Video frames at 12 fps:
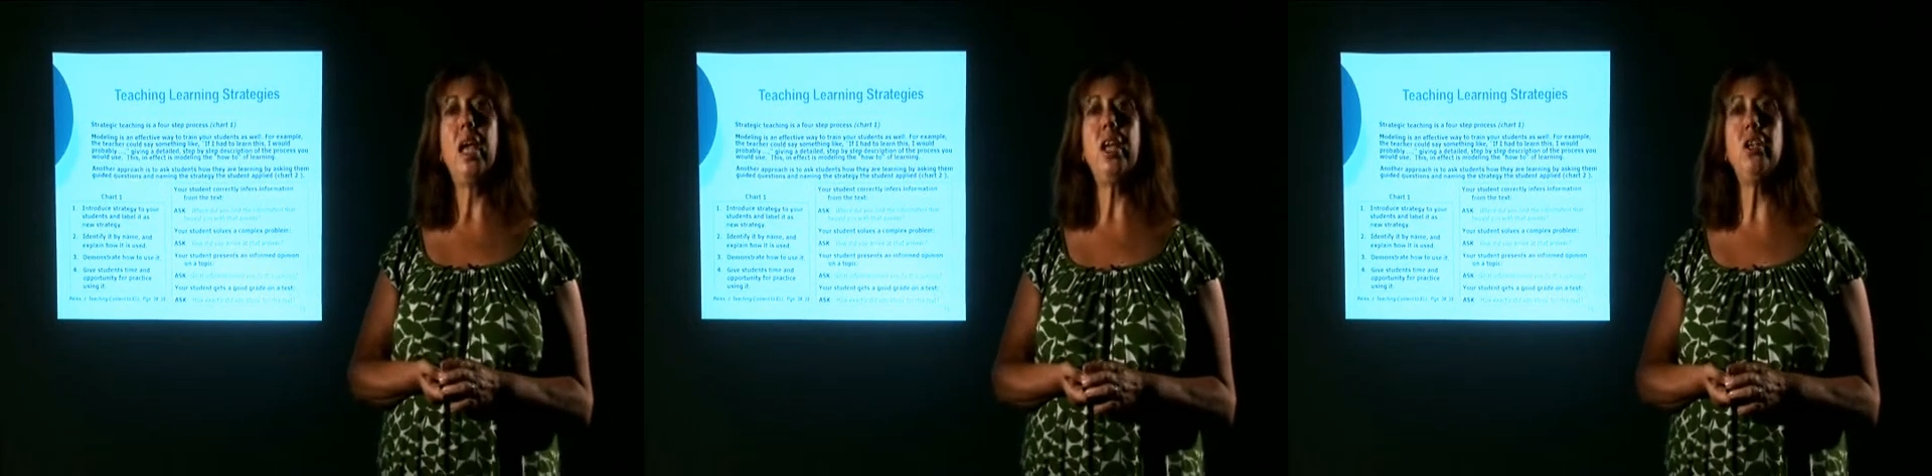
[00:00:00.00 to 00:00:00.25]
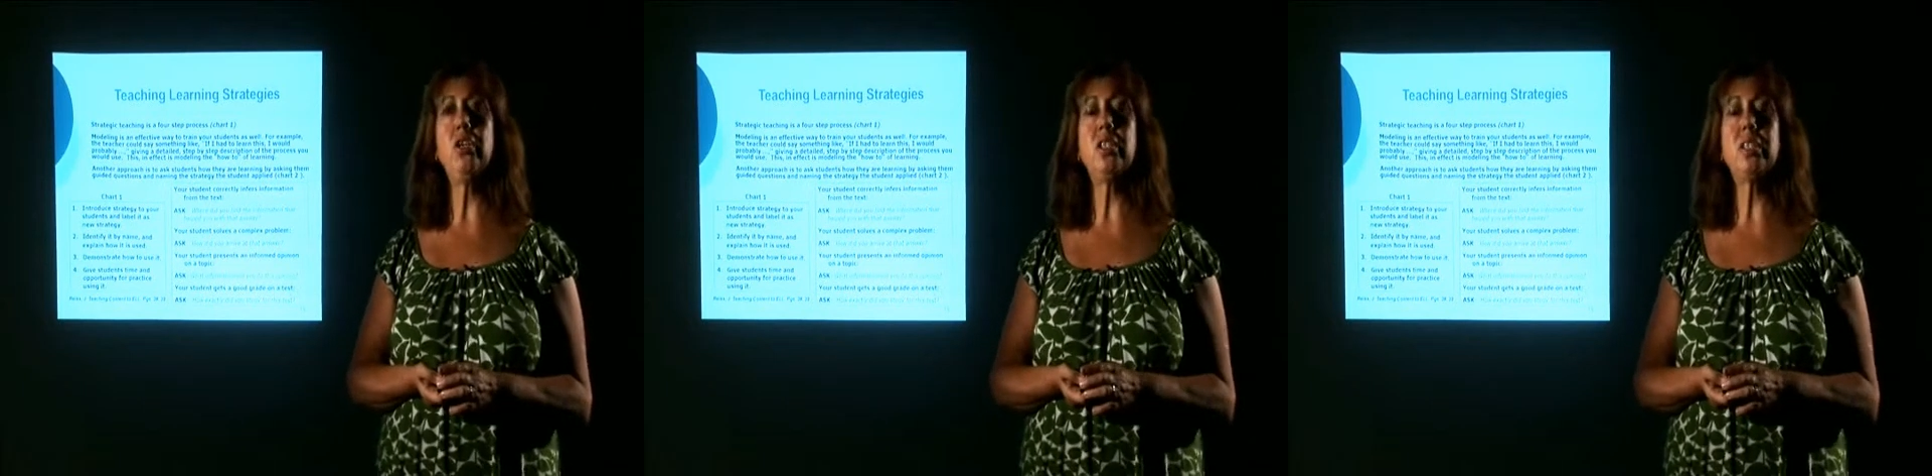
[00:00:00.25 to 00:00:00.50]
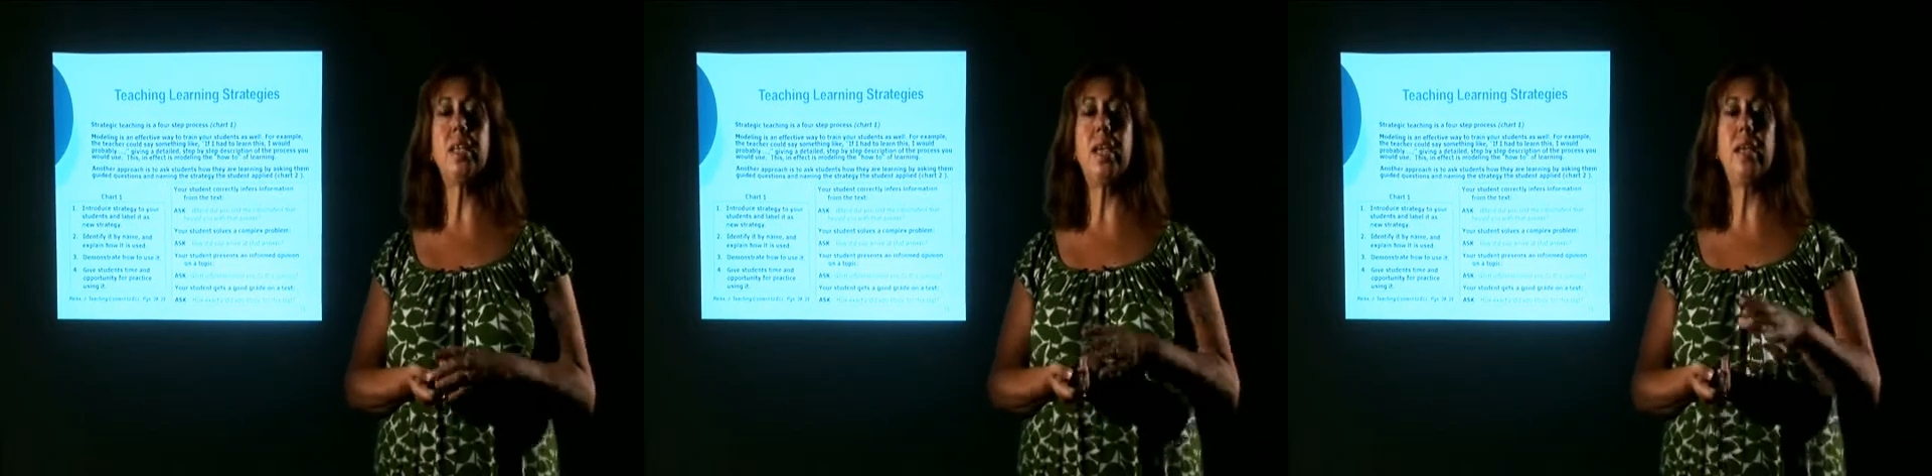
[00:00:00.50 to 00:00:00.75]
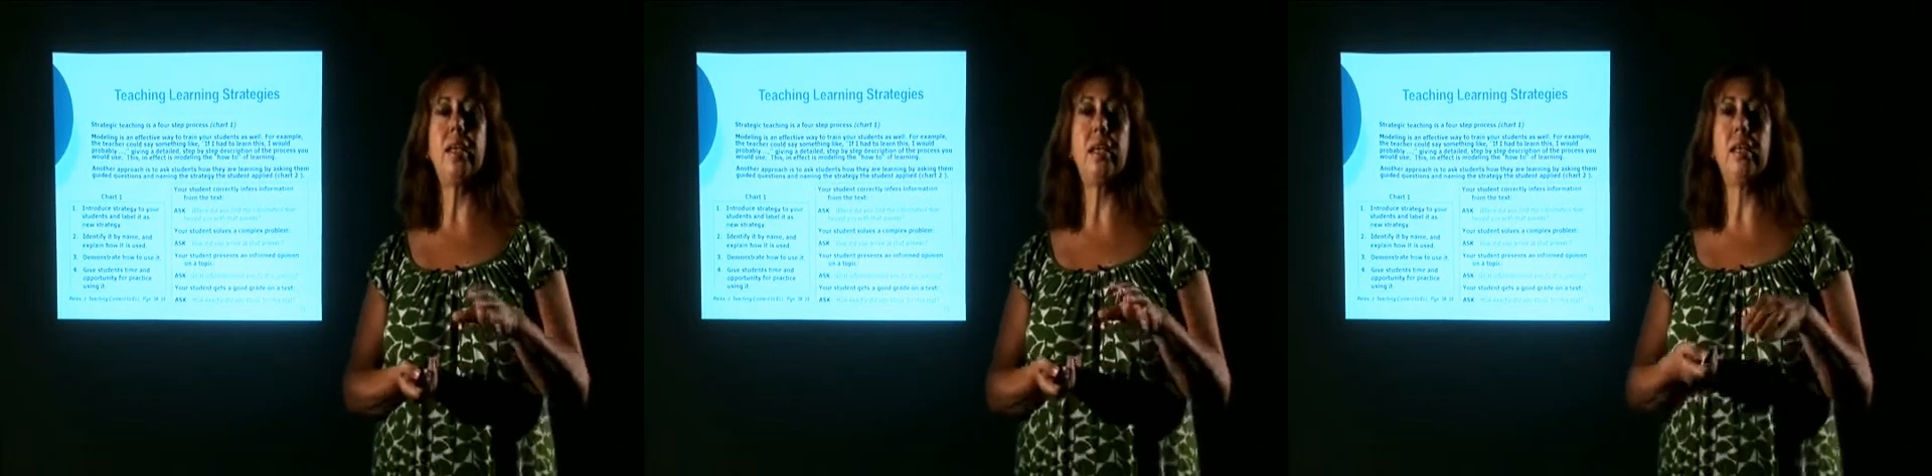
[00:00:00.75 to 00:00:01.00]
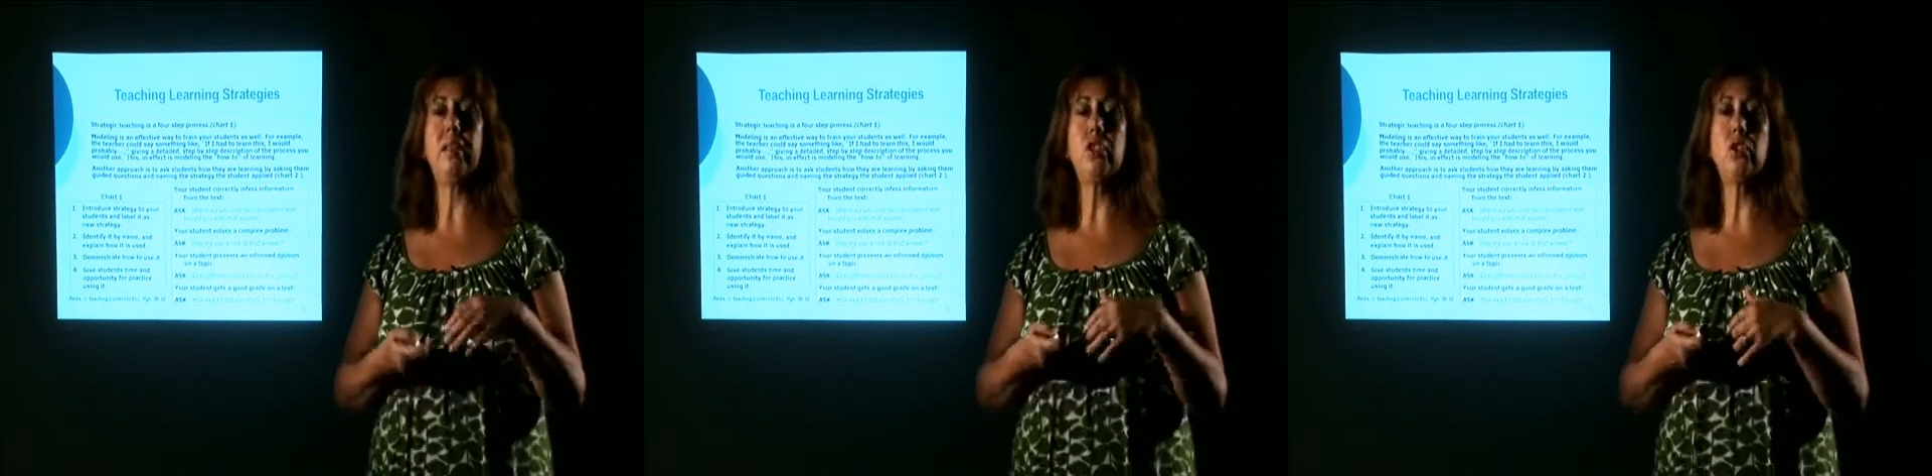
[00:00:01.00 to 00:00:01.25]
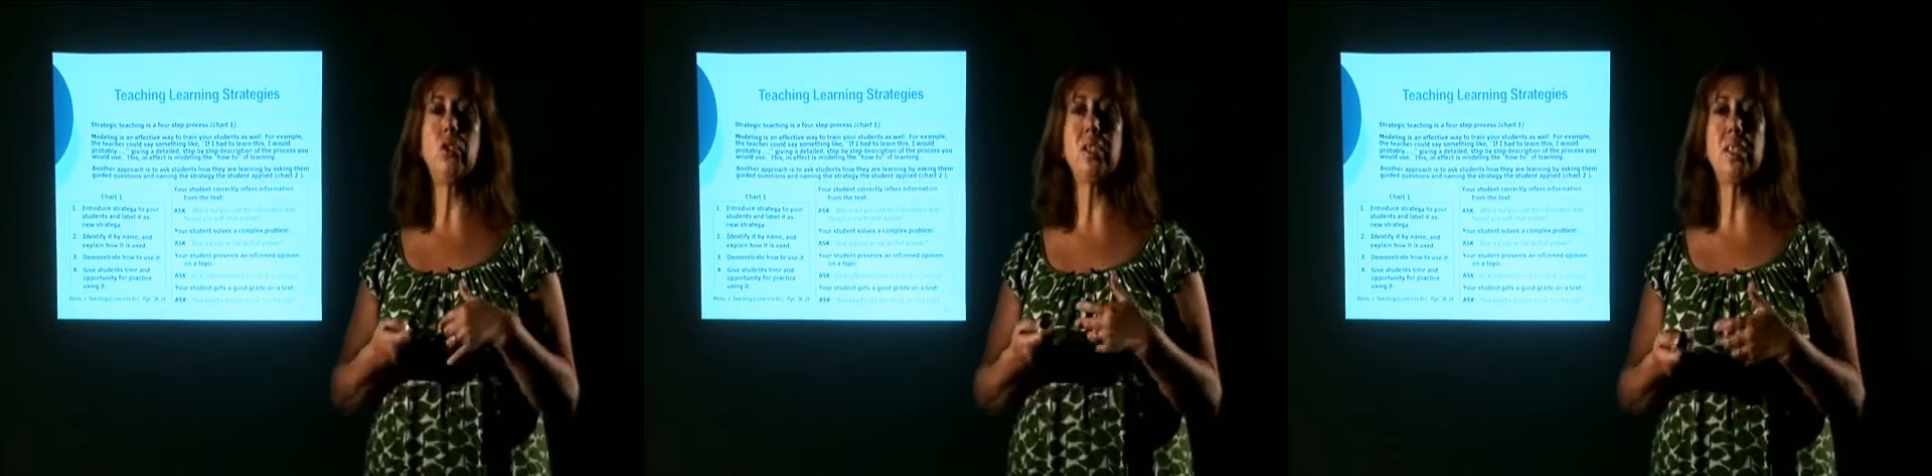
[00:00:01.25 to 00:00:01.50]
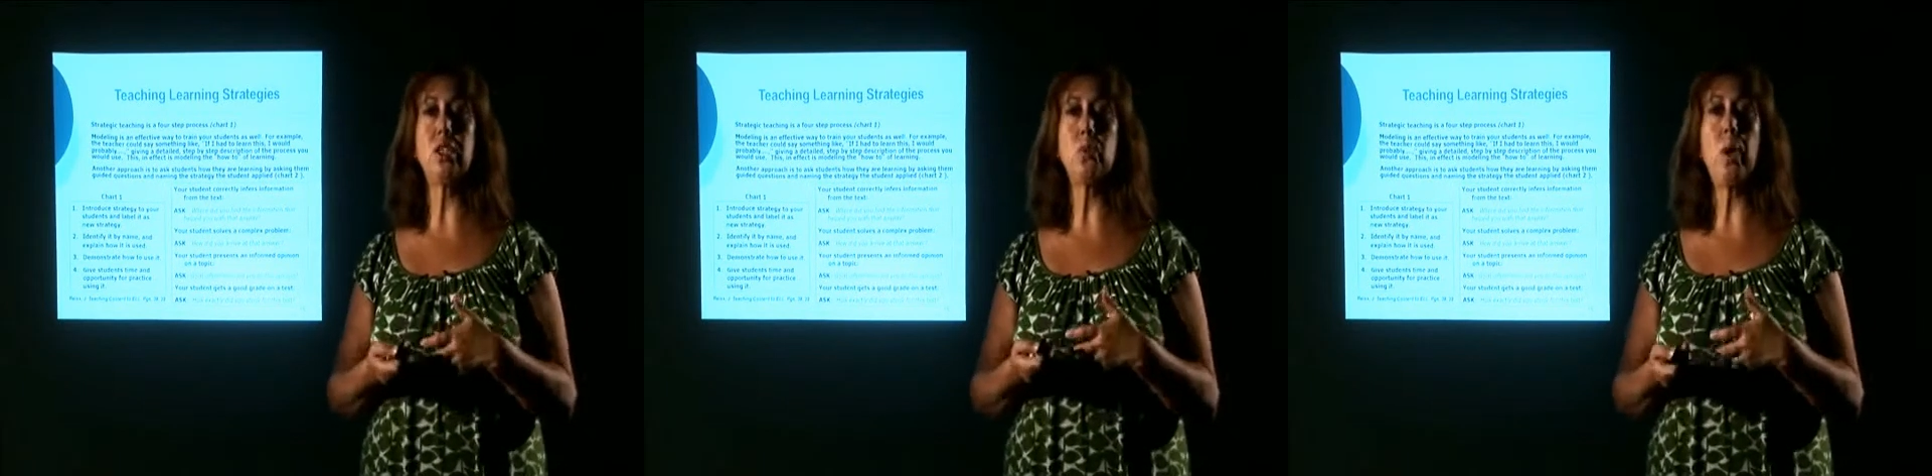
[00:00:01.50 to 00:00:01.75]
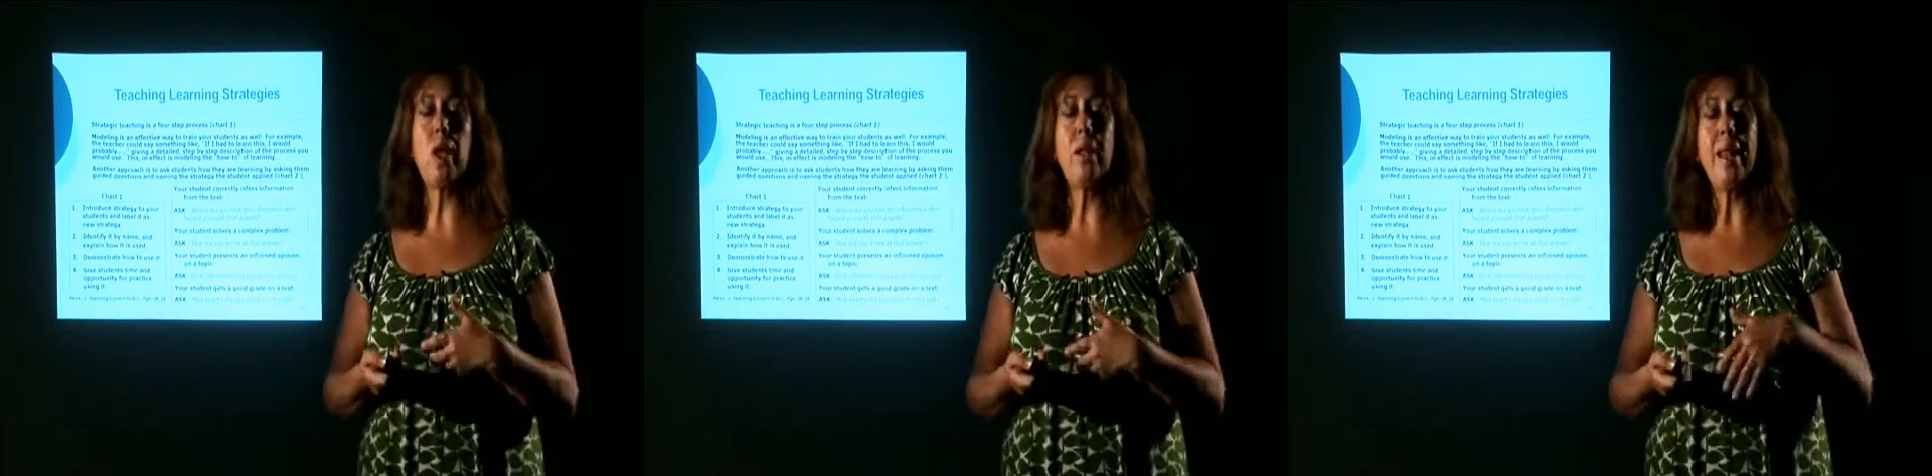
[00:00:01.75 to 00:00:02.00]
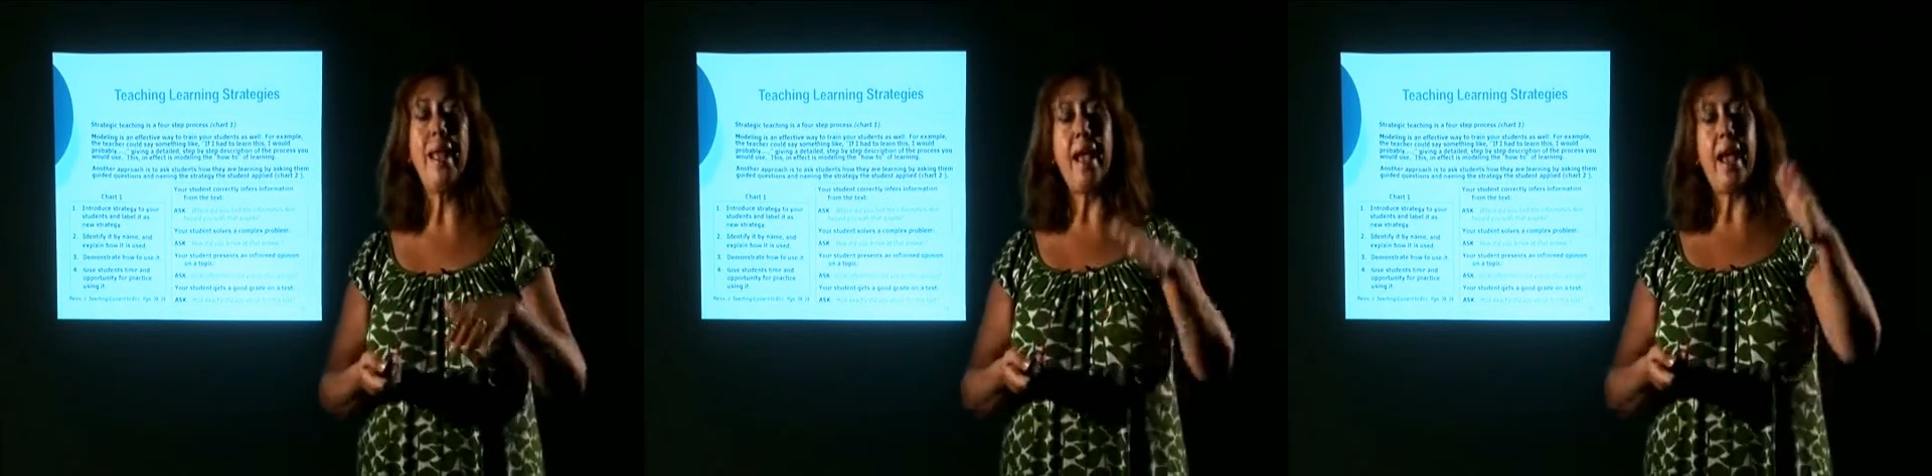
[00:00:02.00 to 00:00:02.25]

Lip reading: And you could say, and the student says, well,